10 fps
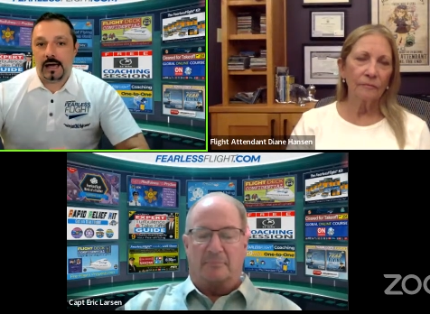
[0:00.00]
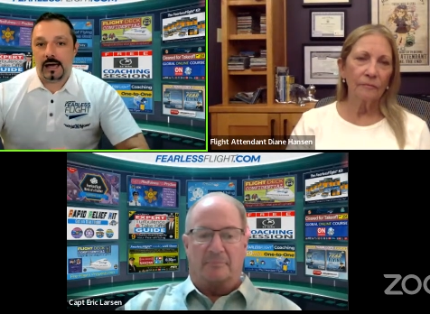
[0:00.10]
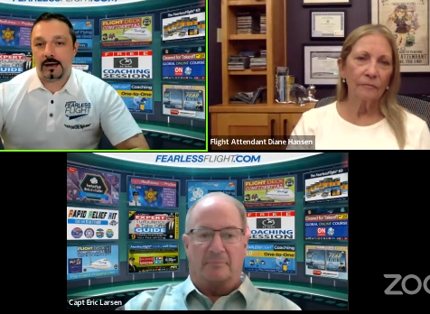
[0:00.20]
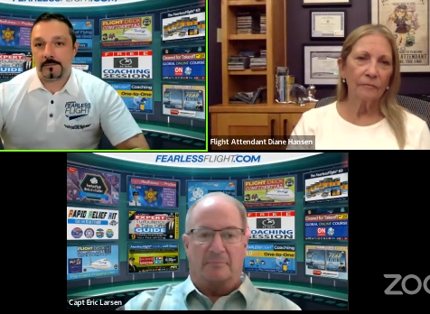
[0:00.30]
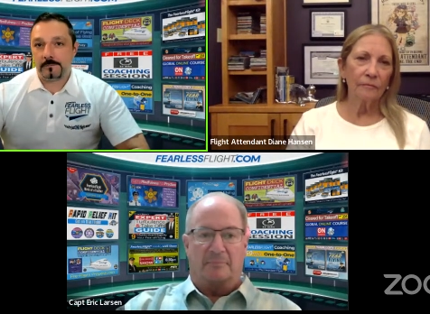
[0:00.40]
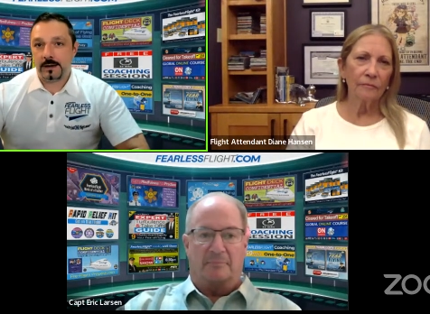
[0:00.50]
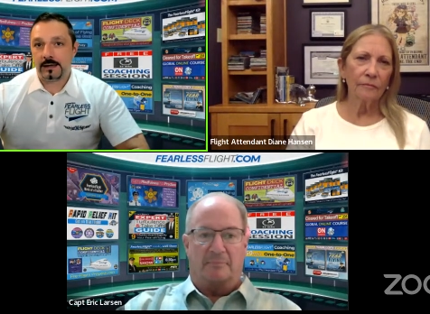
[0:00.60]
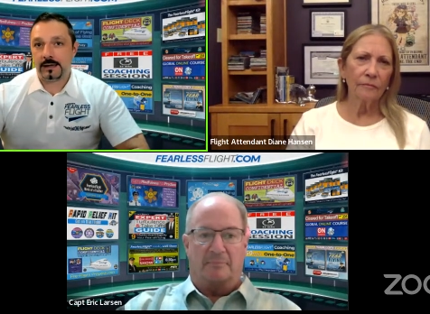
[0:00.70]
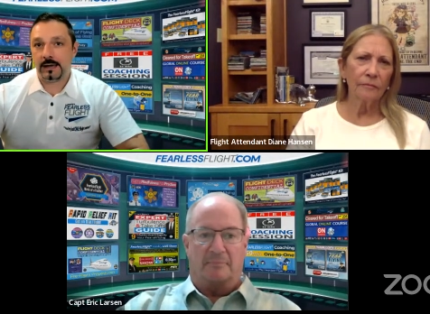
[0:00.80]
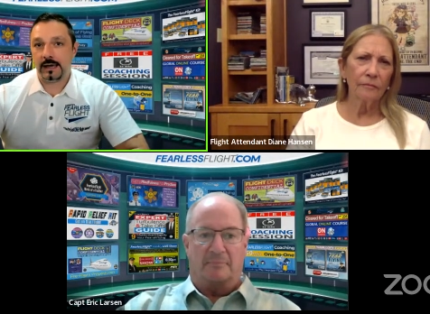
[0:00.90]
Speaker 1: Um,
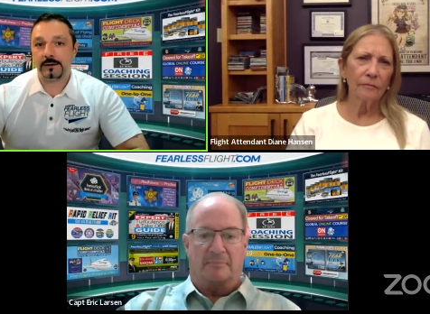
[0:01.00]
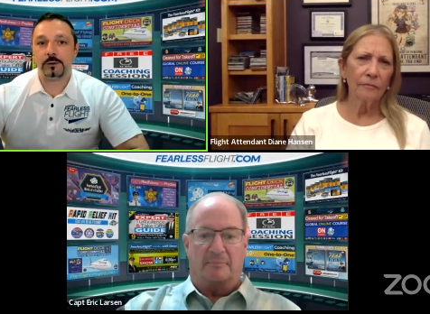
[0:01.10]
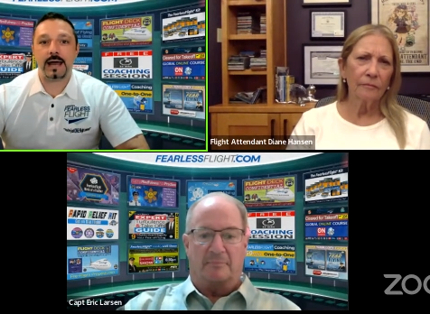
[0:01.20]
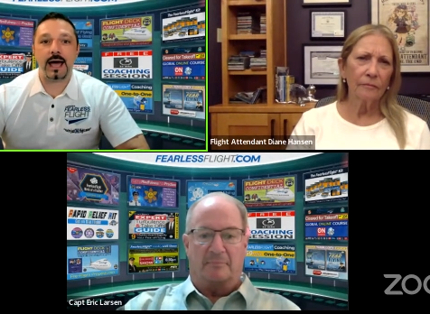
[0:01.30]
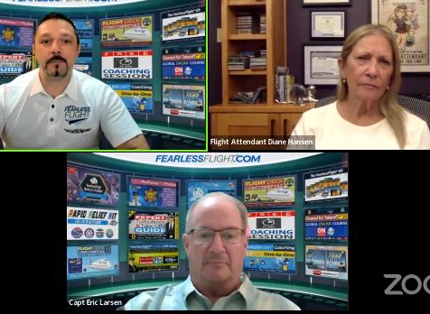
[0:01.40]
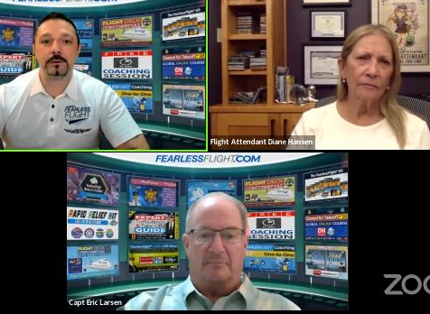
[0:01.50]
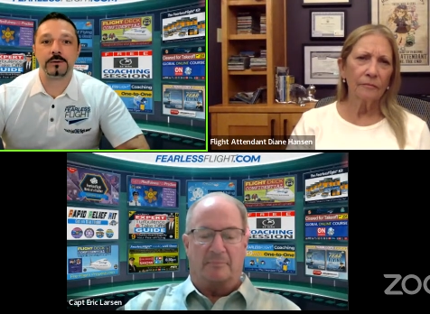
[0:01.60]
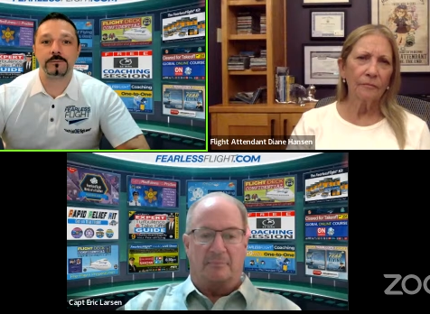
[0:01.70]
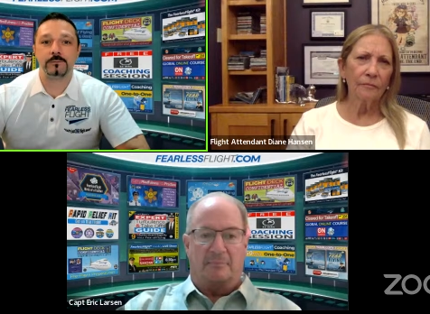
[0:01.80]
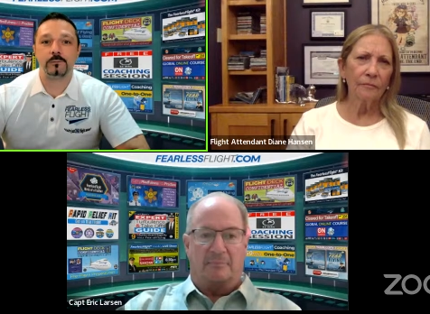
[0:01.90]
and what
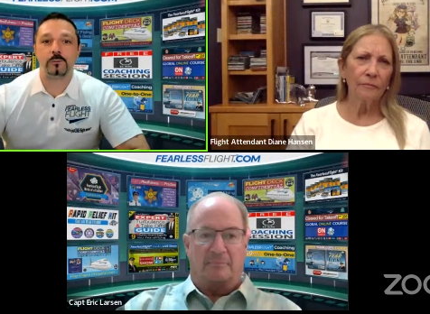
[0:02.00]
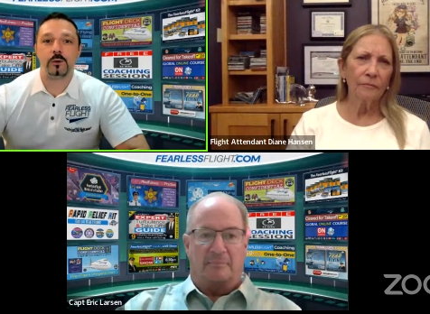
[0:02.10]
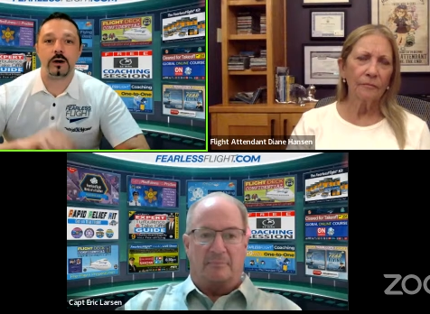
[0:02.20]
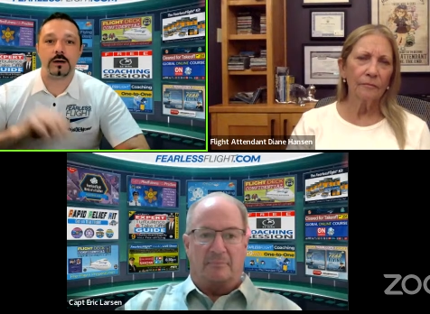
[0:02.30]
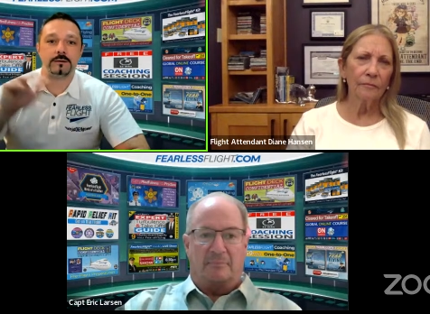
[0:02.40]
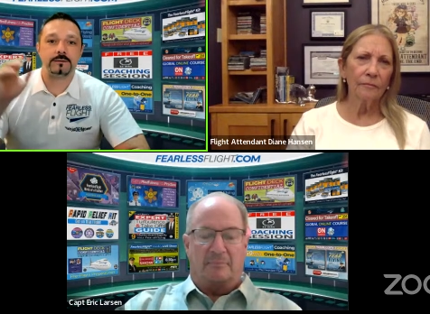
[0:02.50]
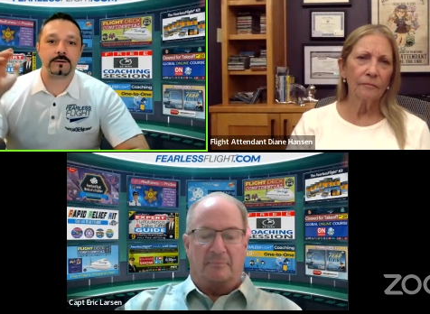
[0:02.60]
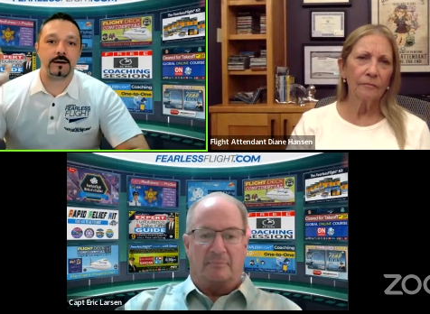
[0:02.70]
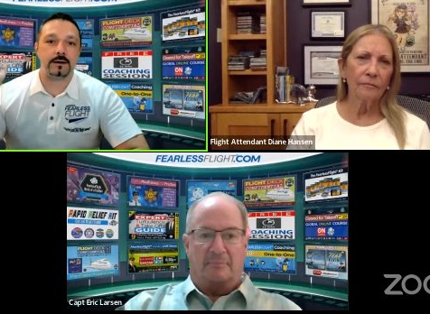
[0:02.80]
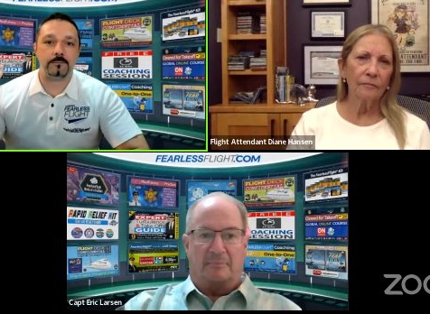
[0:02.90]
happened
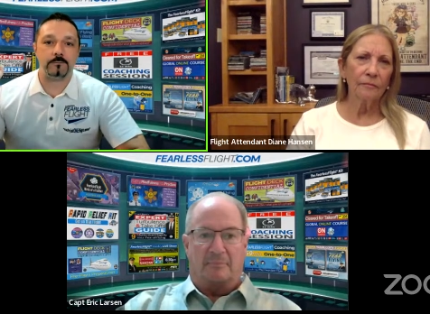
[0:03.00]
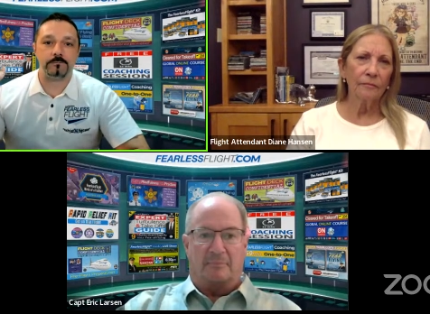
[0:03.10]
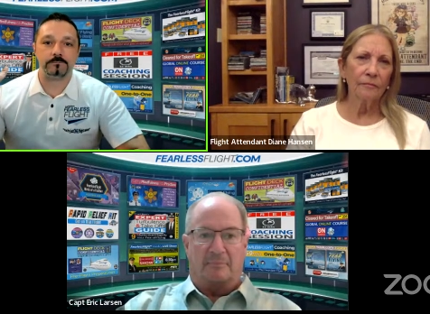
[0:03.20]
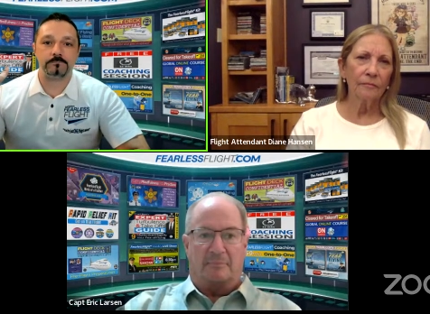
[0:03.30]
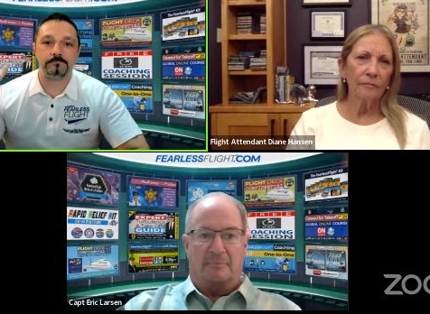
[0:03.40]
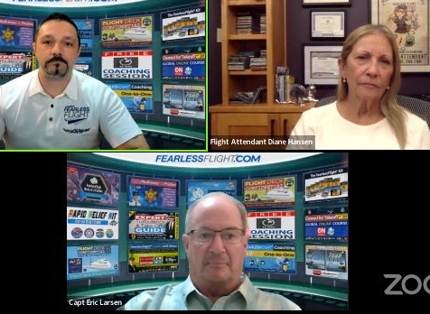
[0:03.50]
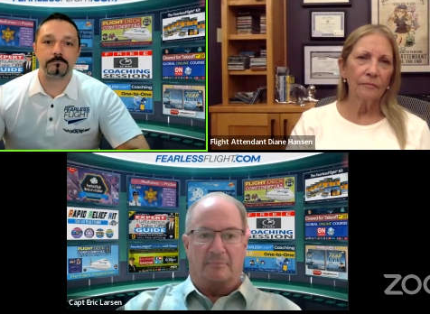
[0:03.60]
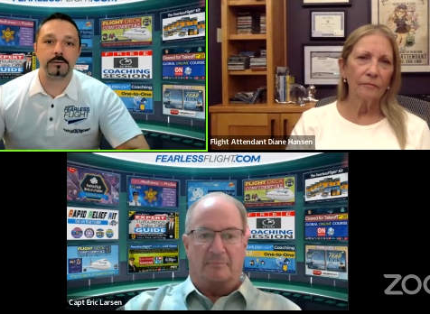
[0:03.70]
was um,